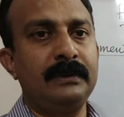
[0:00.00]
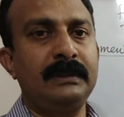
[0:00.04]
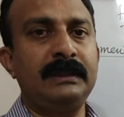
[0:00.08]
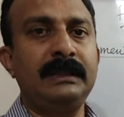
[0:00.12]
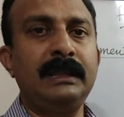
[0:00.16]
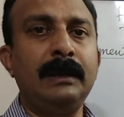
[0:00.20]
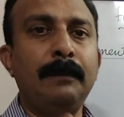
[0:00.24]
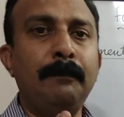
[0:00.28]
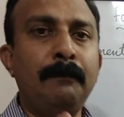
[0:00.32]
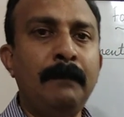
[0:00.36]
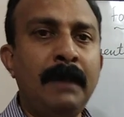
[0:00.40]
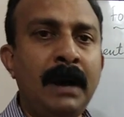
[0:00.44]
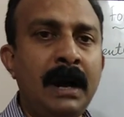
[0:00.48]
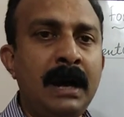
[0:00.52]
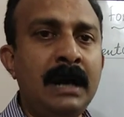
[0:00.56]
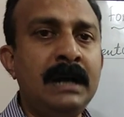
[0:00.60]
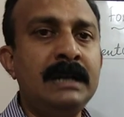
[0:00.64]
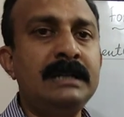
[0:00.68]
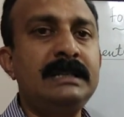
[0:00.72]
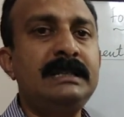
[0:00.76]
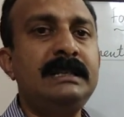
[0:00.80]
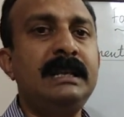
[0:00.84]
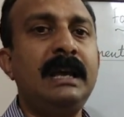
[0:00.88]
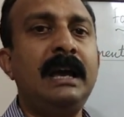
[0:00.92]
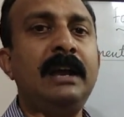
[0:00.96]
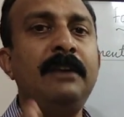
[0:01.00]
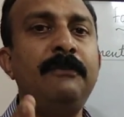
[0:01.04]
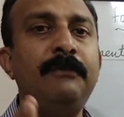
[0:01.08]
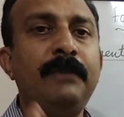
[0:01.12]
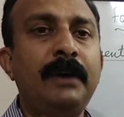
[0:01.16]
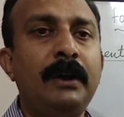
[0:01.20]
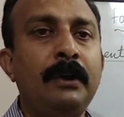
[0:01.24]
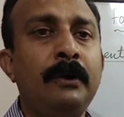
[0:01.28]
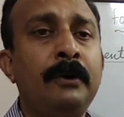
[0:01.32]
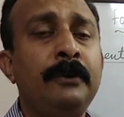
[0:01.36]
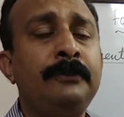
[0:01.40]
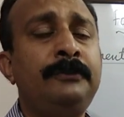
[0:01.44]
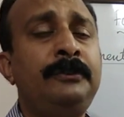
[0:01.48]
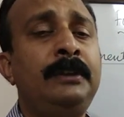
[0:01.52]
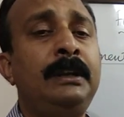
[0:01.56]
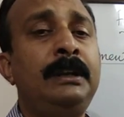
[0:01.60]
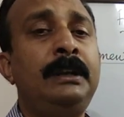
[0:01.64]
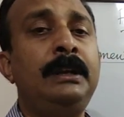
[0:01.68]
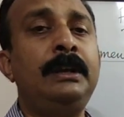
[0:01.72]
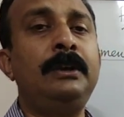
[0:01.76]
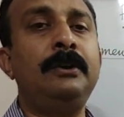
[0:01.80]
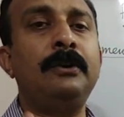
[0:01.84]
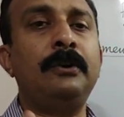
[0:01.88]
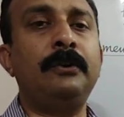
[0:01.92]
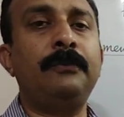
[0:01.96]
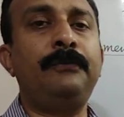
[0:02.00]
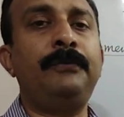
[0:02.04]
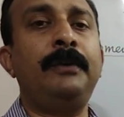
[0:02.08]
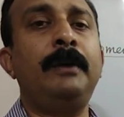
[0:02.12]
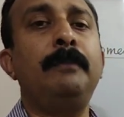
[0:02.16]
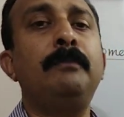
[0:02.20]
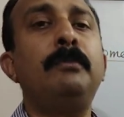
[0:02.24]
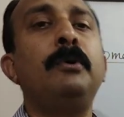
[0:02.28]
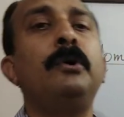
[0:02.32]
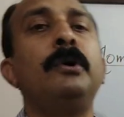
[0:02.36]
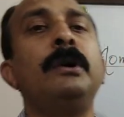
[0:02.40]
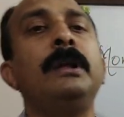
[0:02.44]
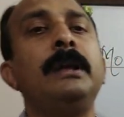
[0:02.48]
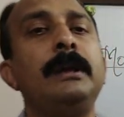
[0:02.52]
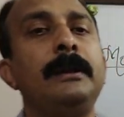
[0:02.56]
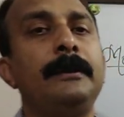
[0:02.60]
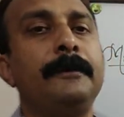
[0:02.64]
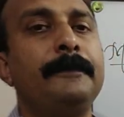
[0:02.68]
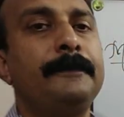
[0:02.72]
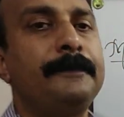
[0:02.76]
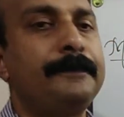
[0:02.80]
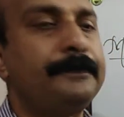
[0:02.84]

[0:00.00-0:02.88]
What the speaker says: the mass and velocity of a body.